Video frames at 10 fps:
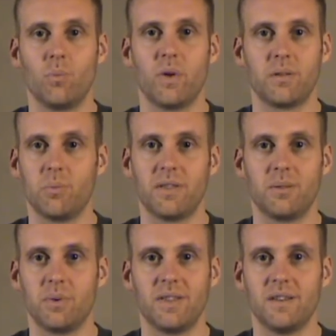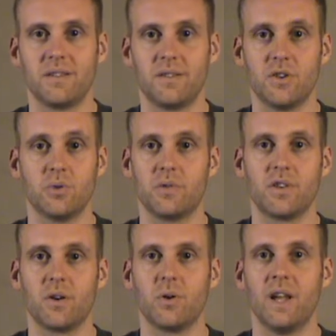with these 2.
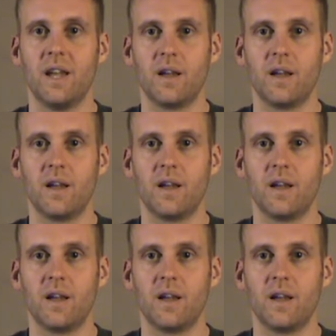So